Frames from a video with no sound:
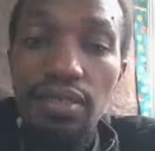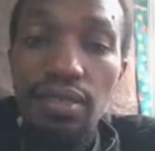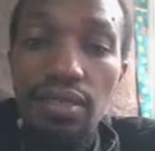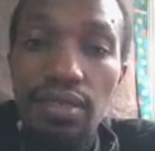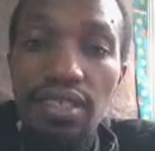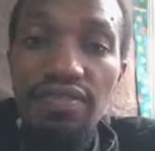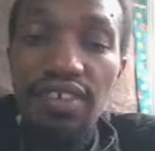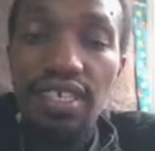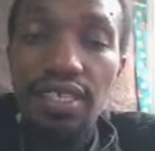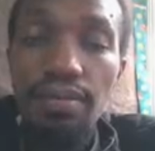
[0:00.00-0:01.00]
so it's
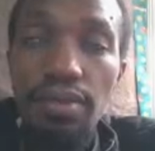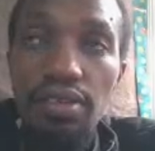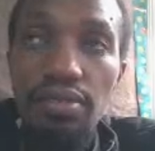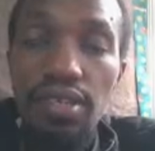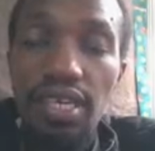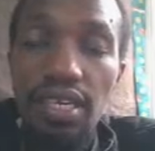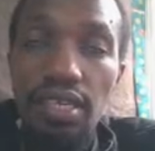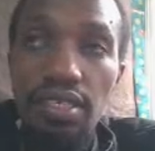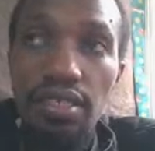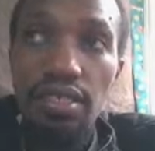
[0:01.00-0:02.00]
very simple to get
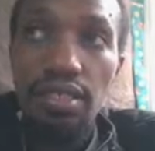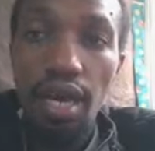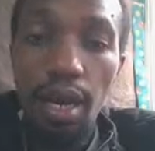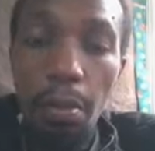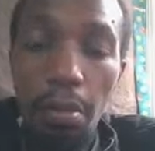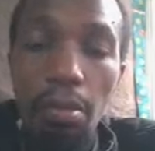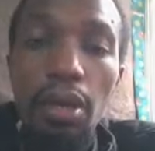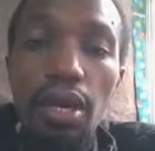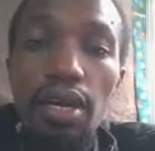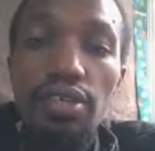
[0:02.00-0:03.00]
some
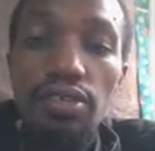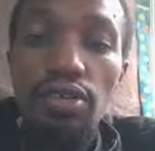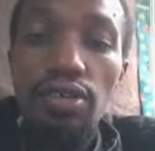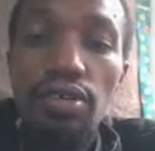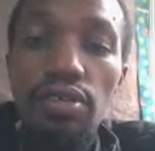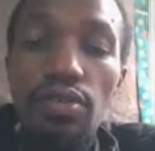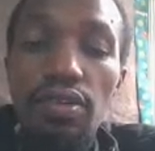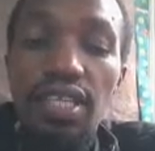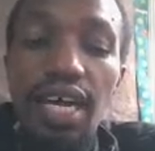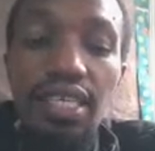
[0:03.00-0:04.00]
tutorials on
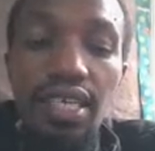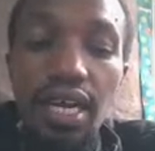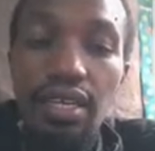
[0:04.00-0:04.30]
that and